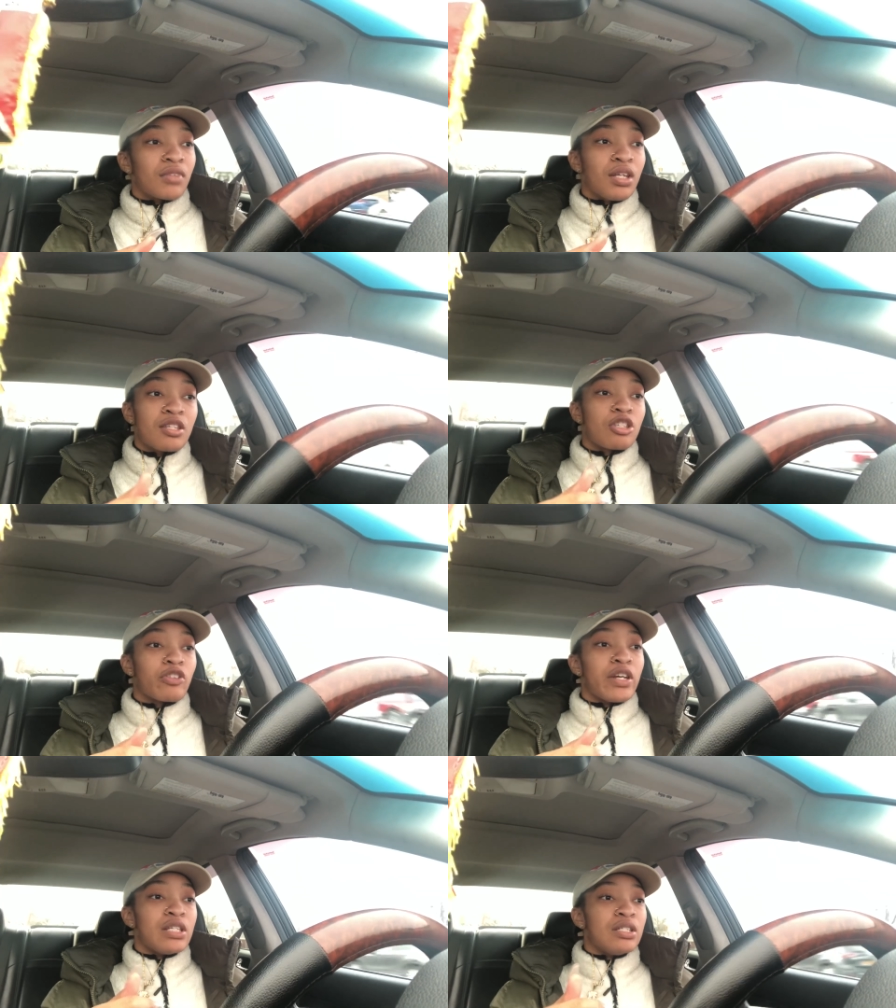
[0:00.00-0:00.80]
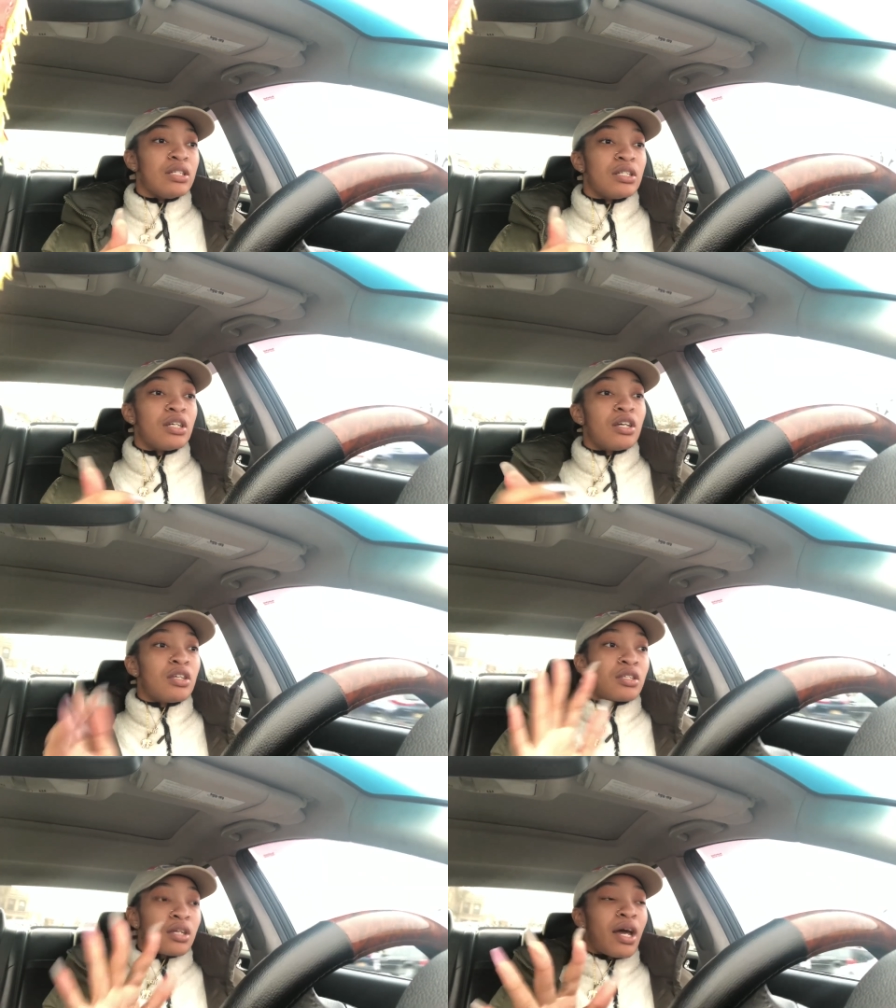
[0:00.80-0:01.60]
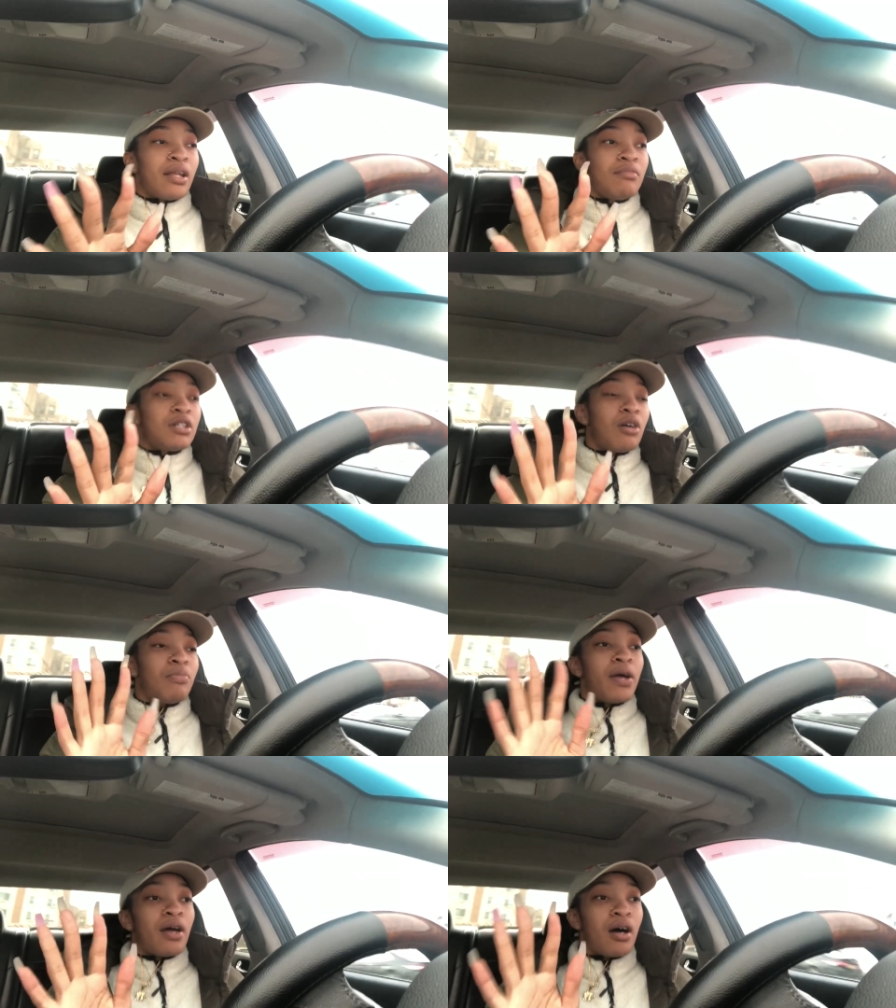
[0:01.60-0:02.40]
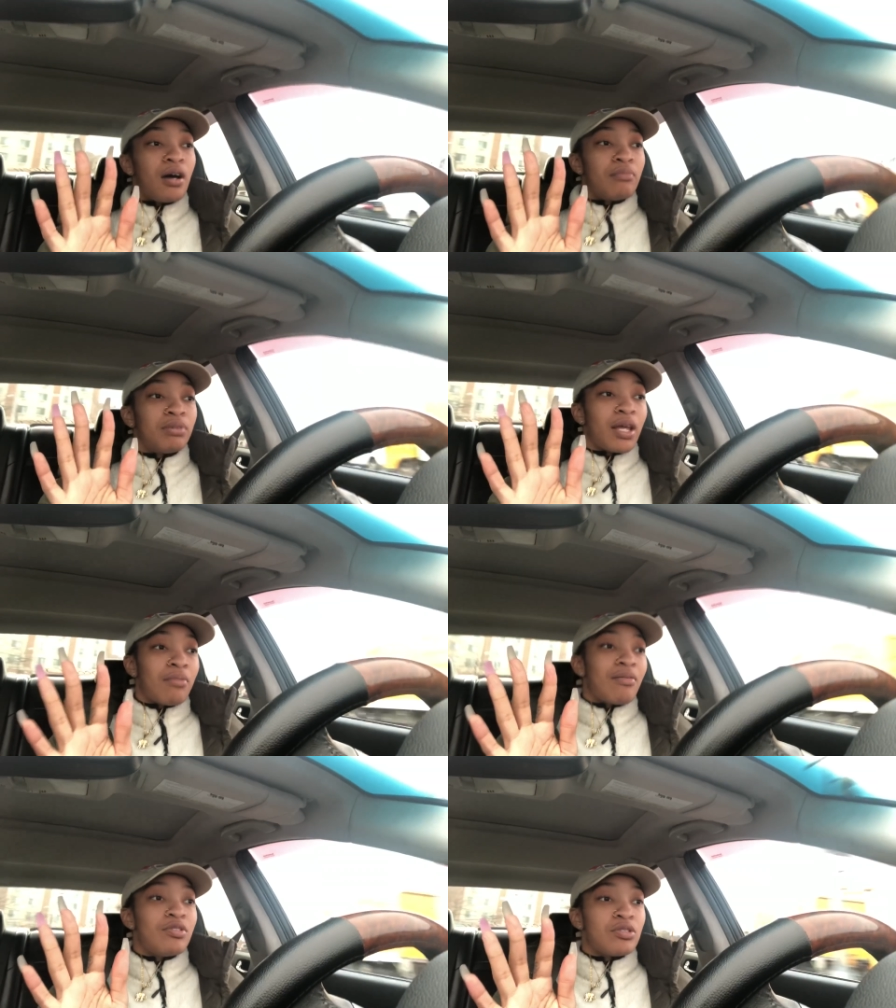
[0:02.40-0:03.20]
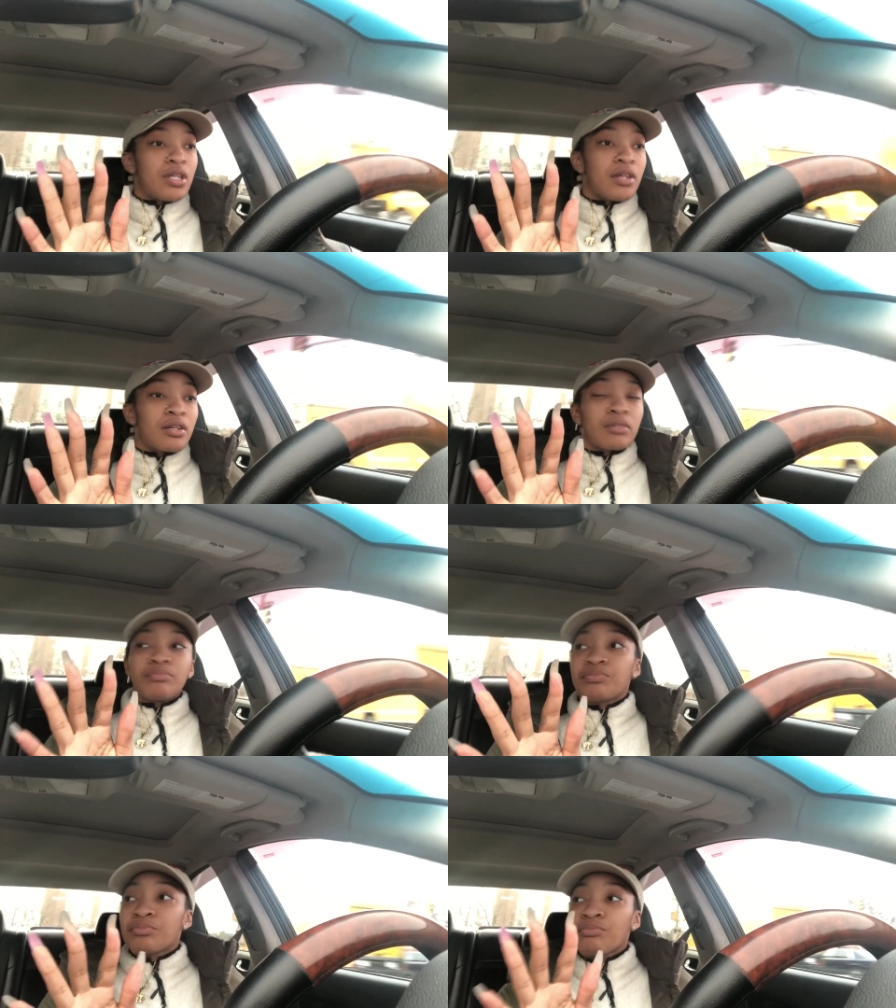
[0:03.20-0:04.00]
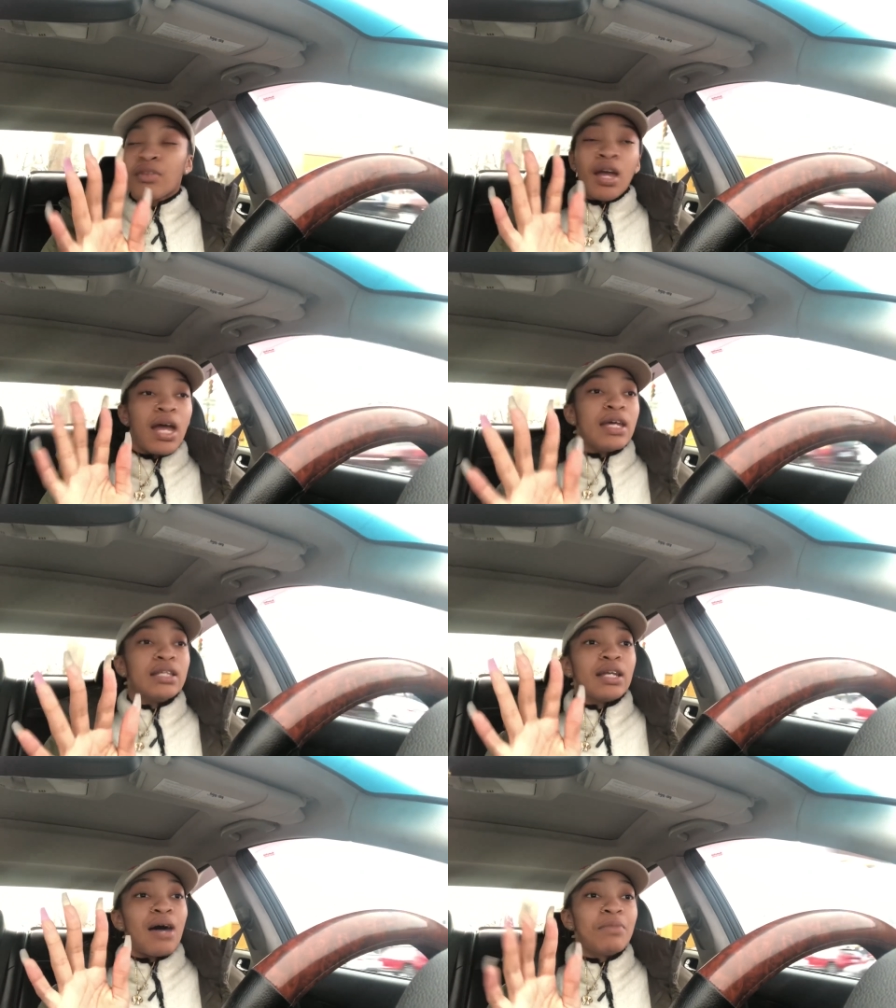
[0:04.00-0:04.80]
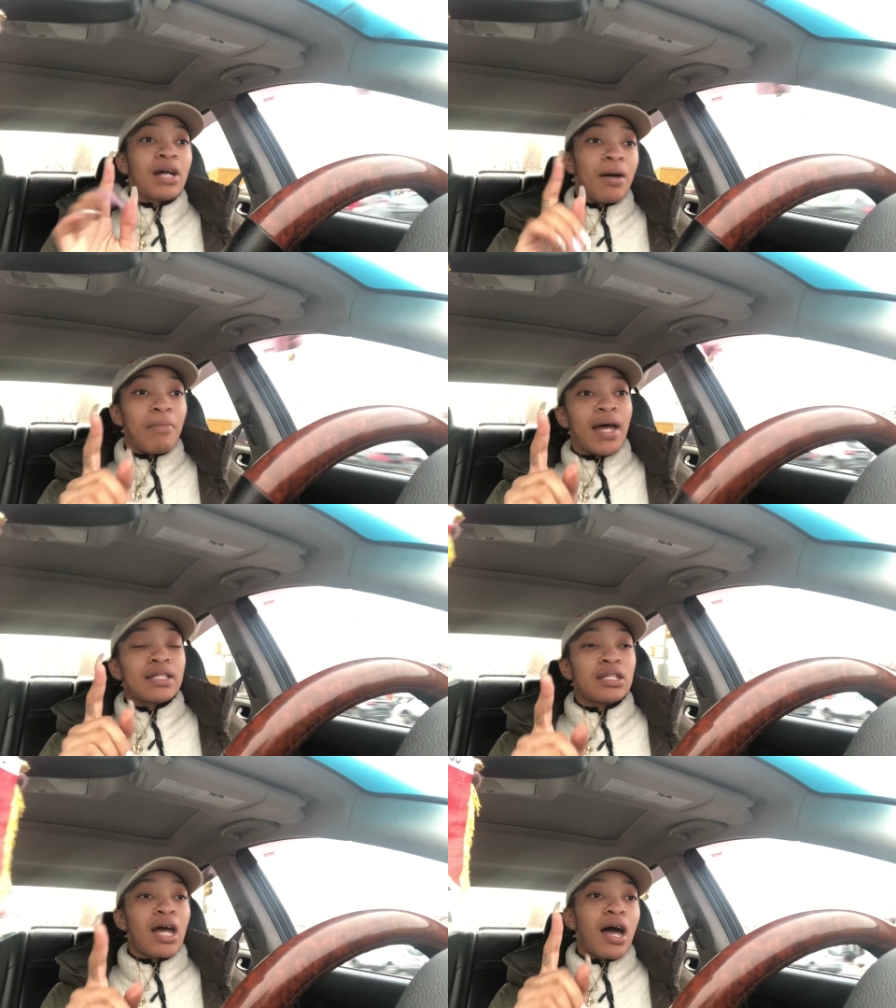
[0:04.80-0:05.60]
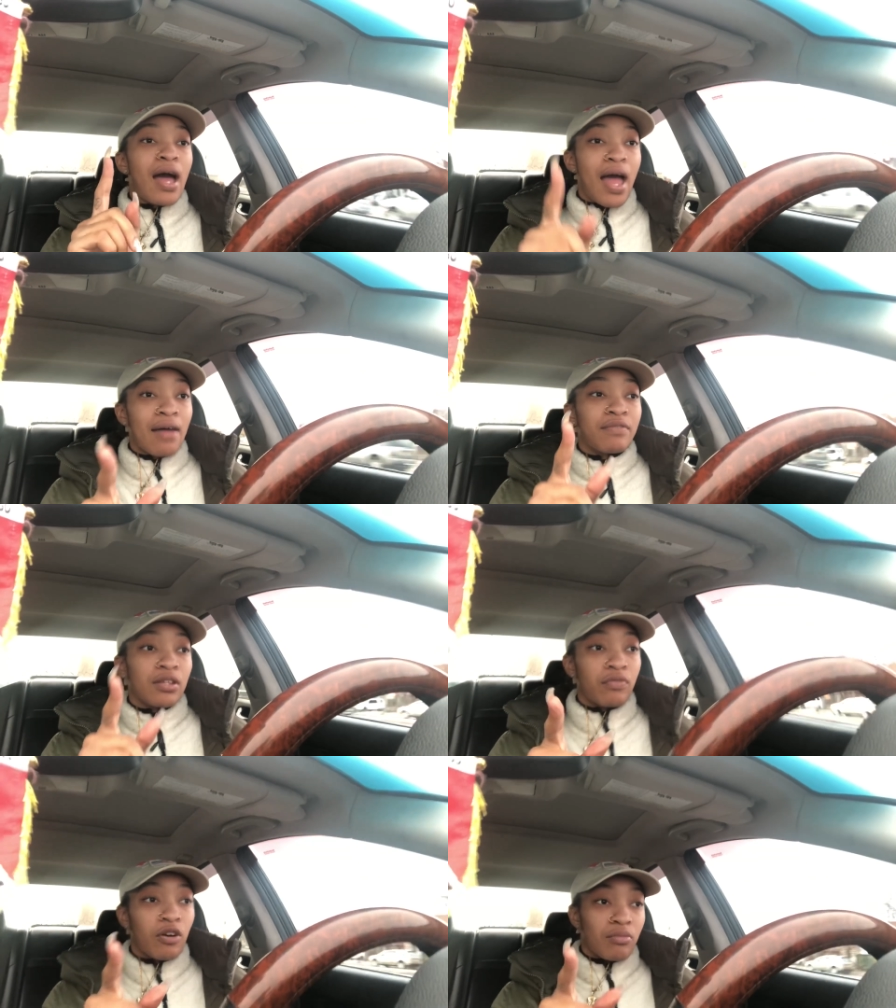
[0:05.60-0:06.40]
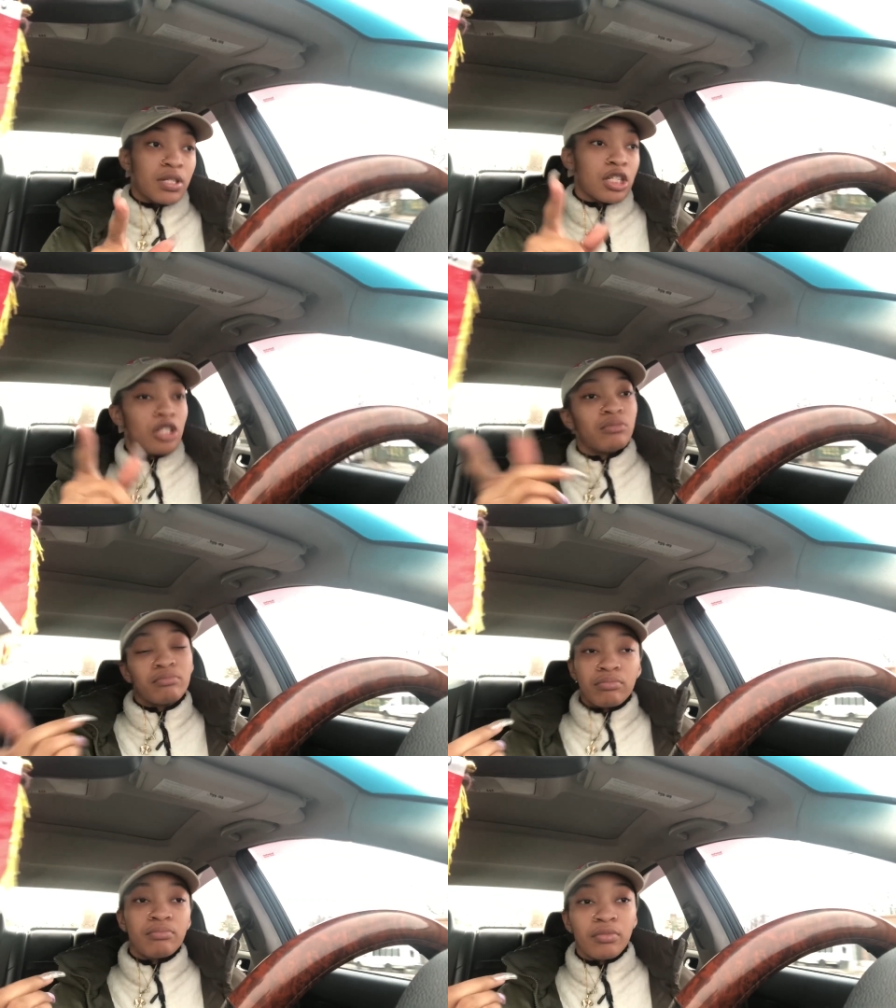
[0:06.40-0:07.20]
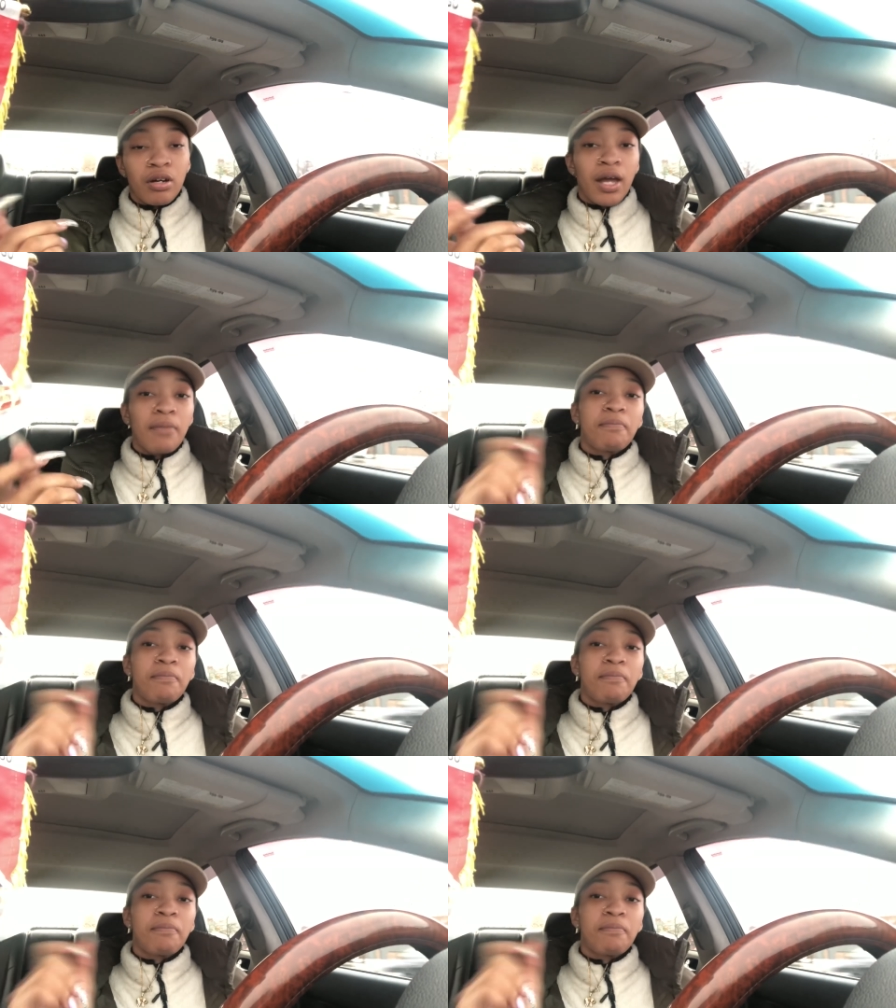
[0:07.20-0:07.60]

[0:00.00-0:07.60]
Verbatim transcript: This is crazy. So, y'all, let me go play, um, play my music. And then I'm going to come back to y'all after the pharmacy. Okay?